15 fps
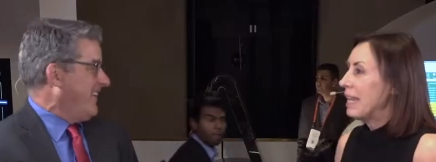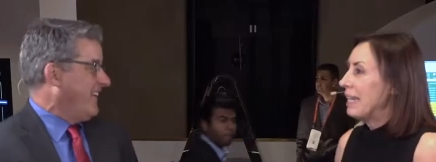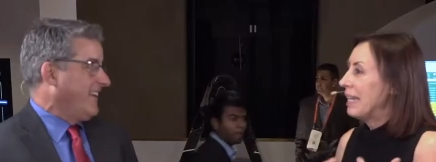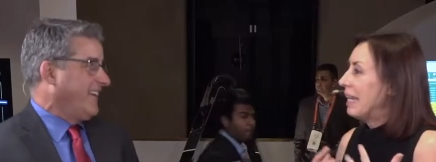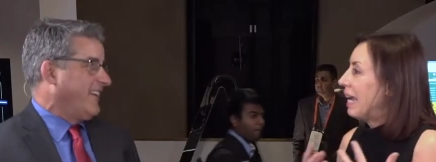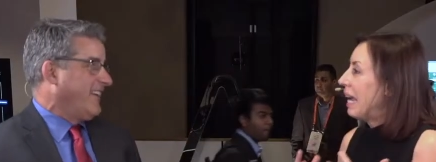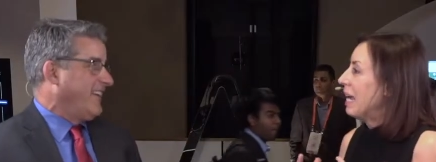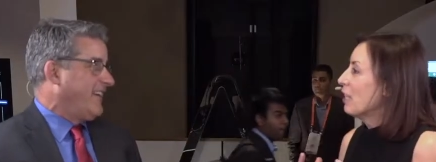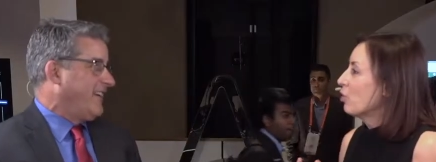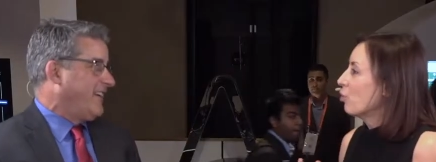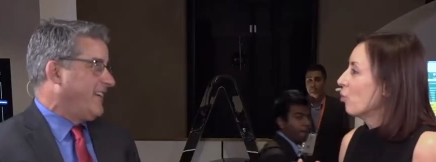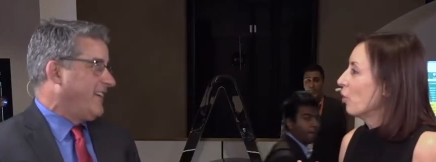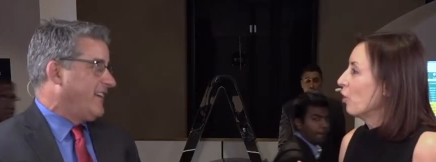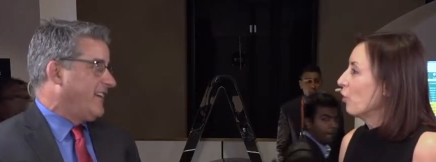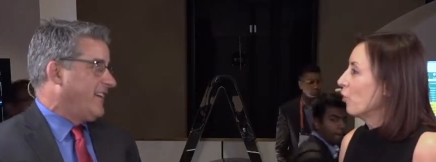Speaker 1: an engaged
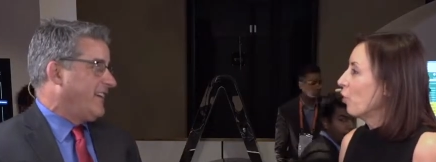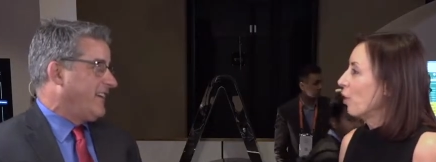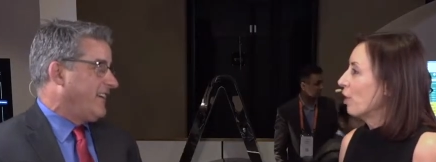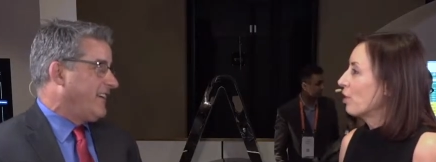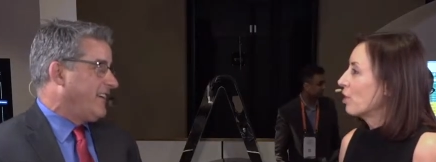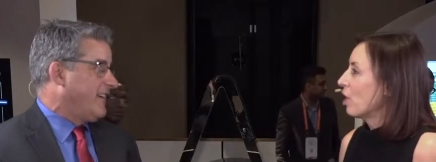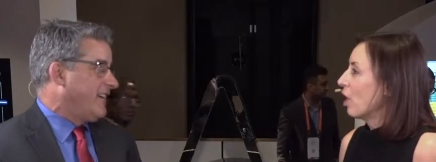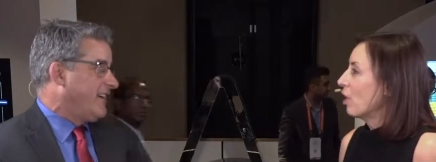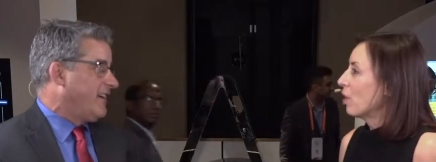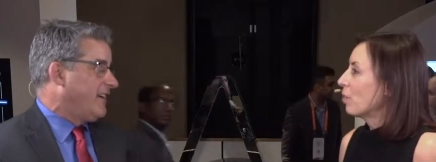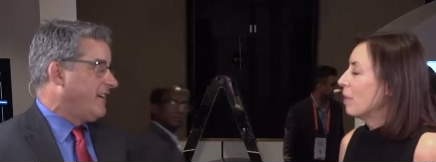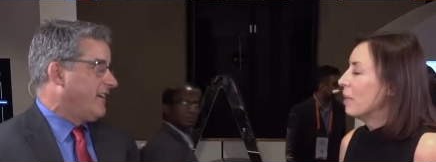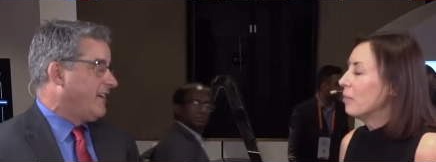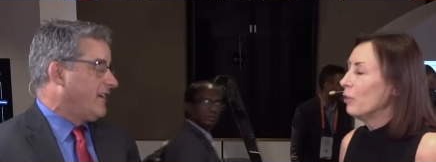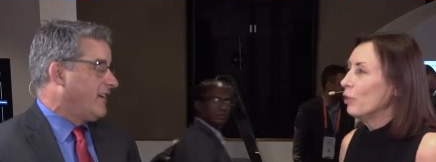workforce are
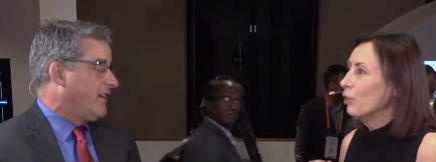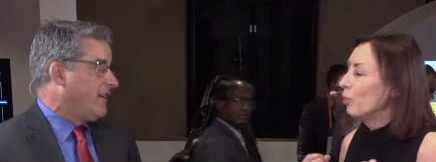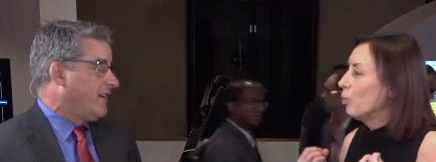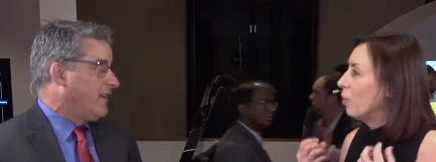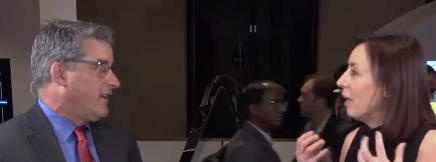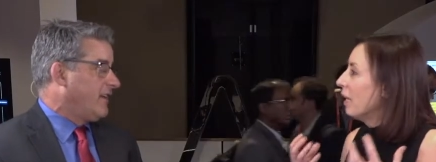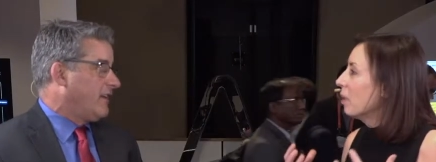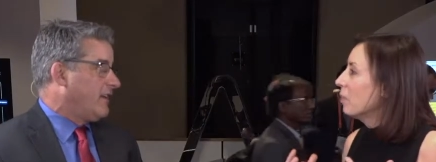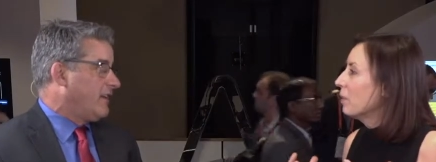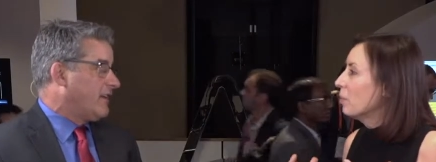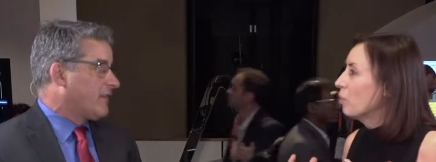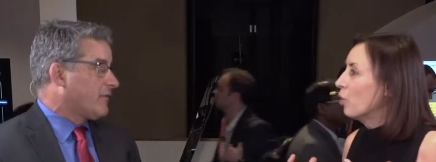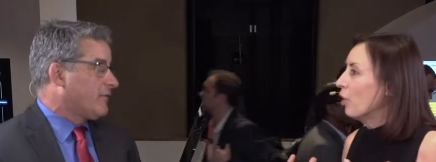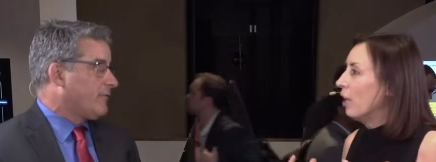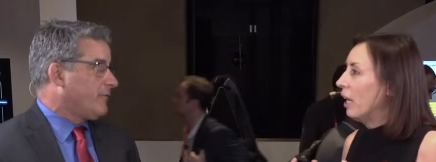people who wake up in the
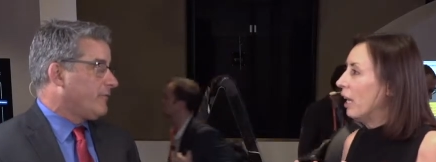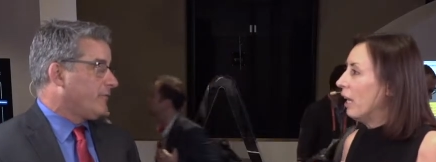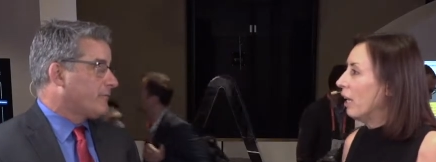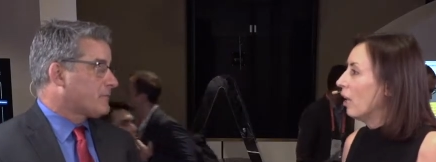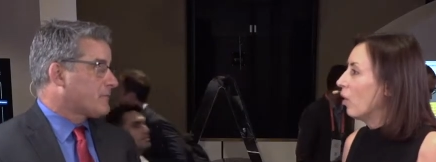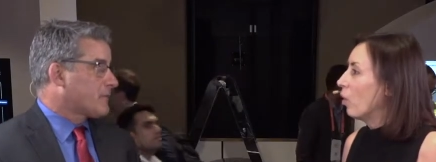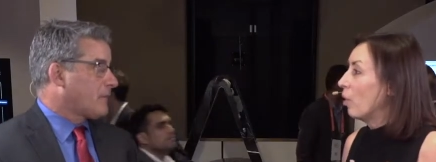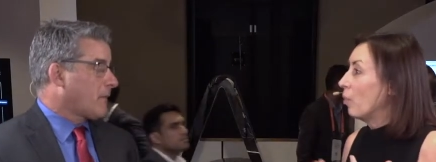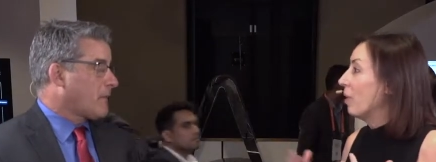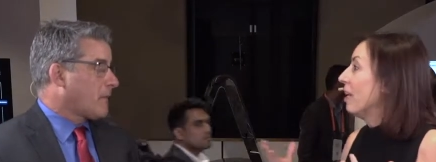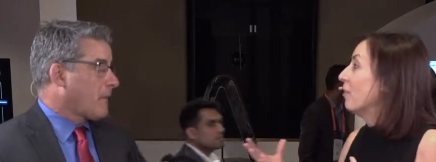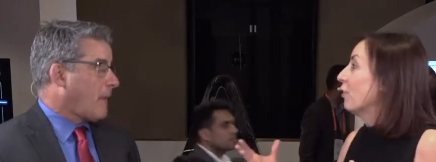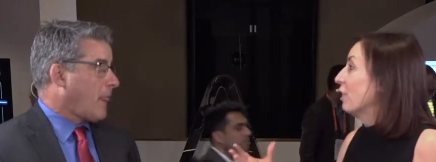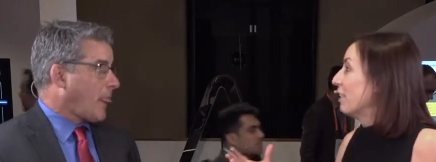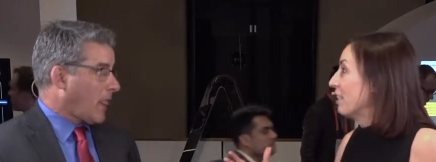morning or
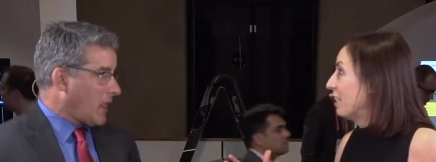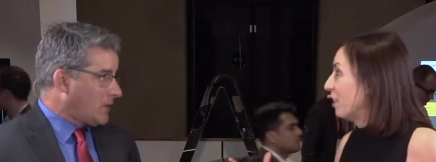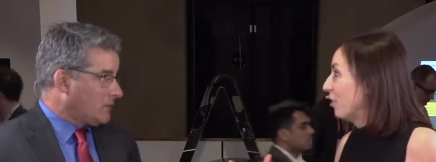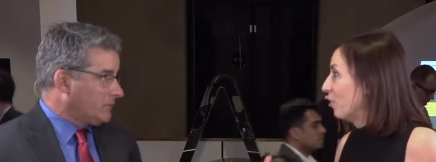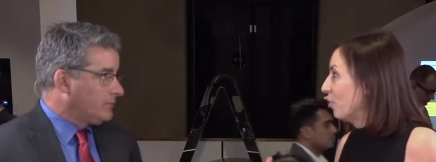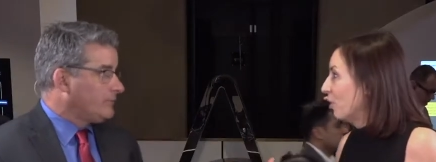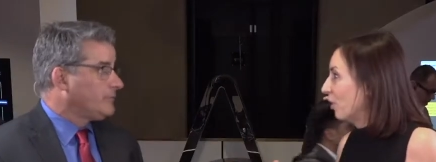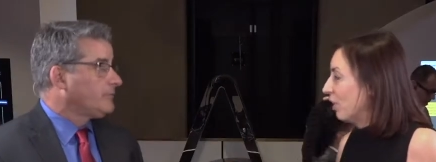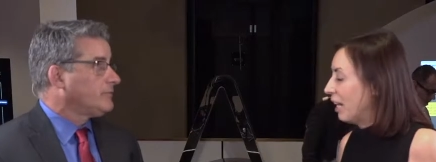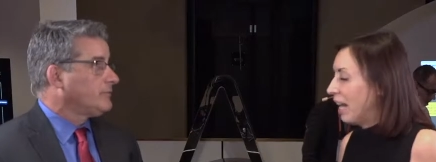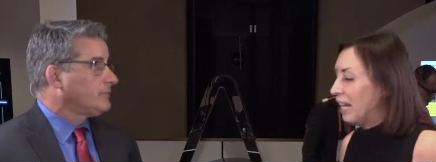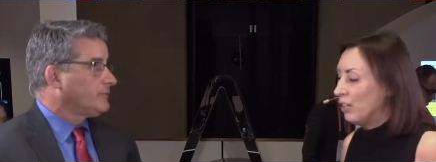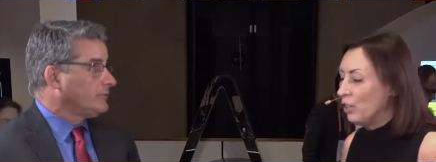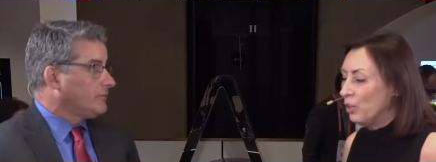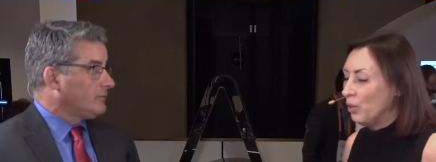whenever it is they go to work
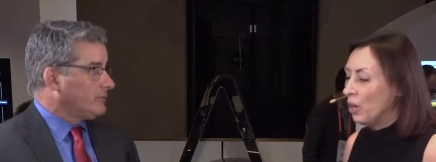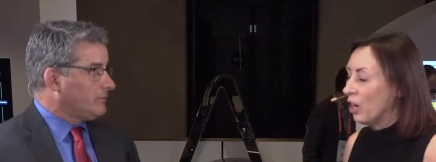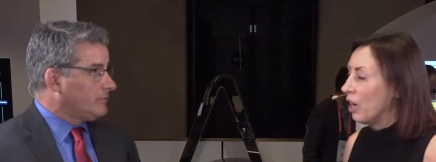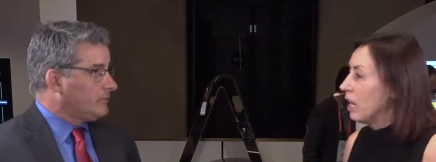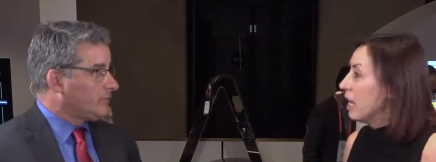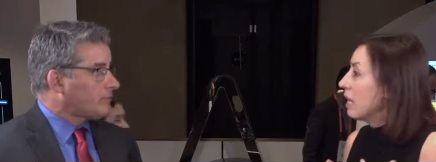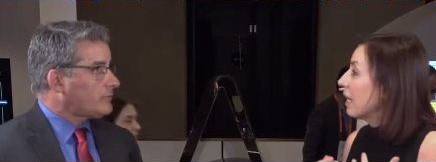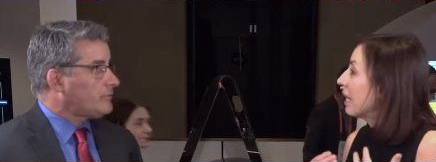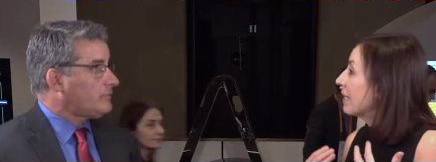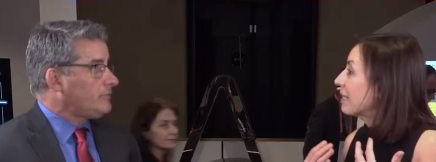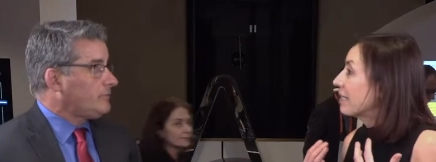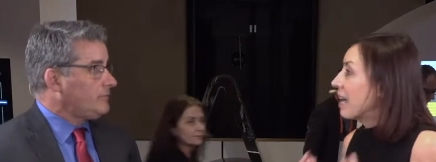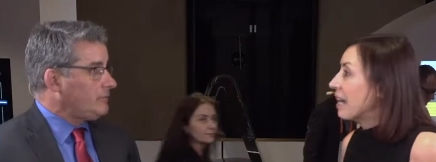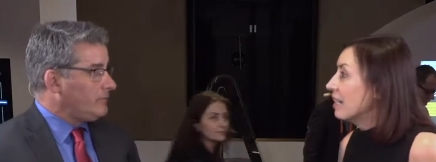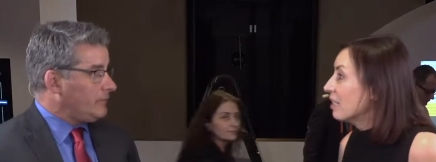and who are
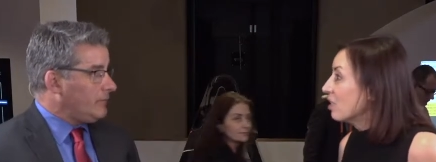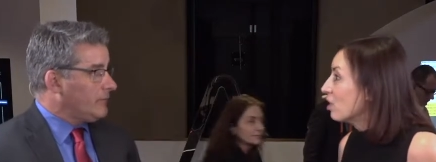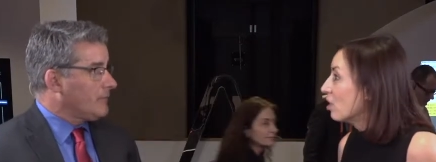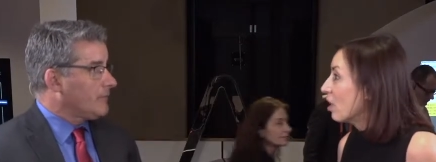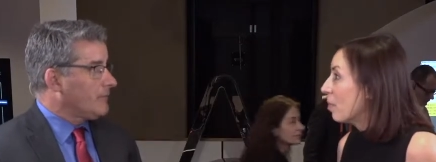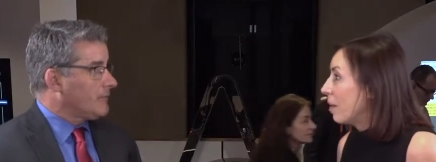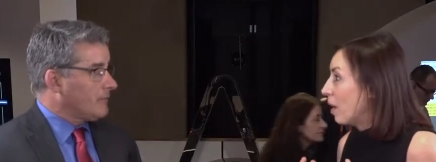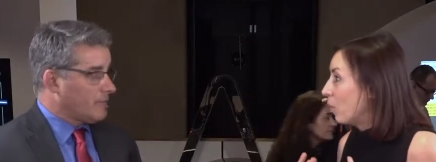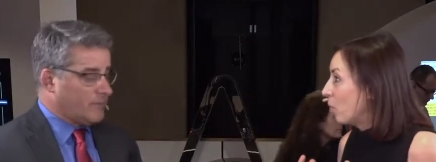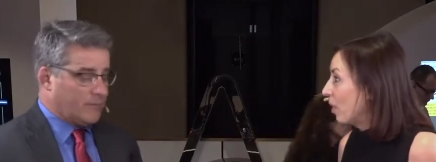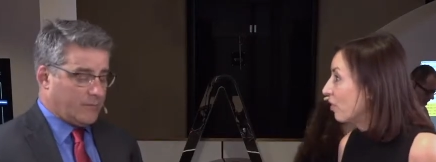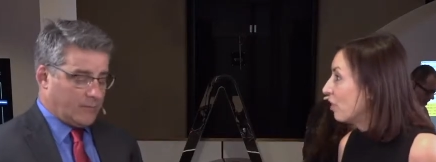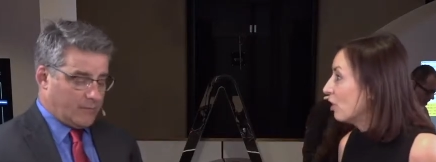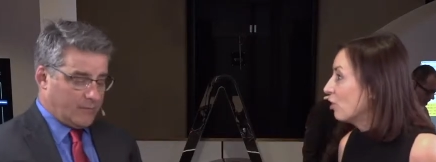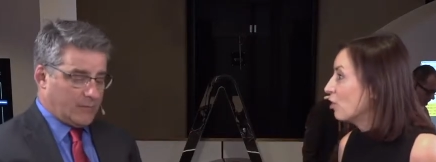excited about
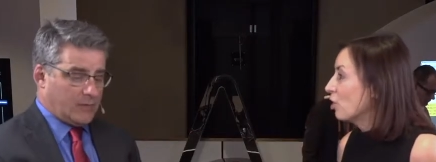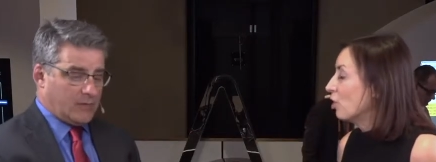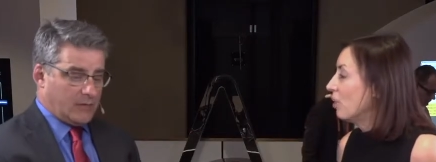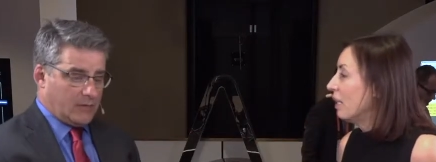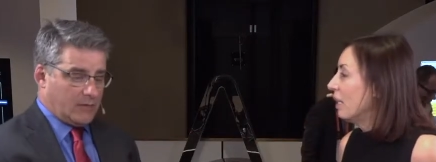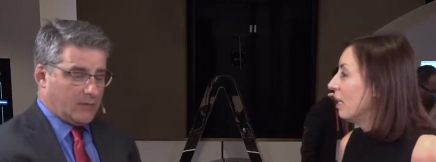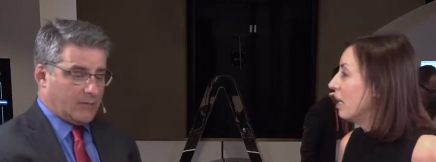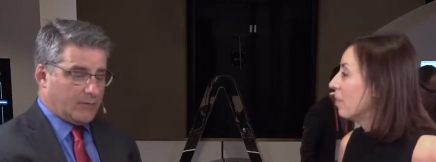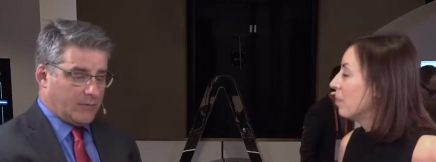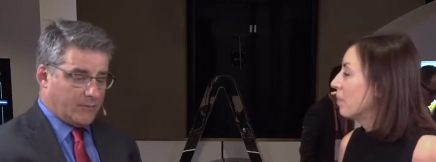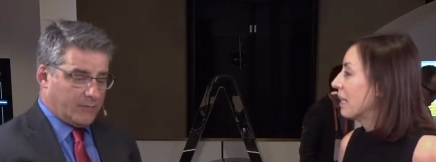what they're doing,